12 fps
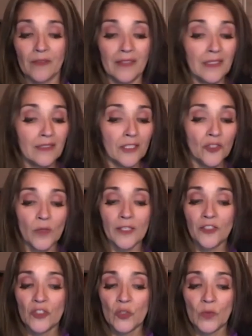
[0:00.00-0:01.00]
These
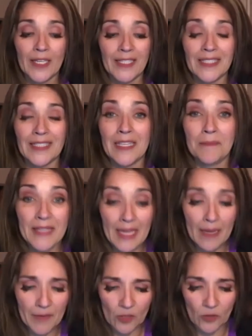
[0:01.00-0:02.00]
situations create the same
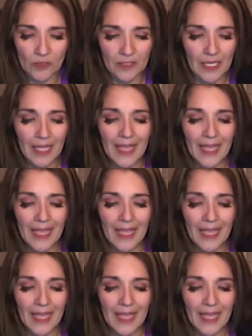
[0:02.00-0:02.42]
chemicals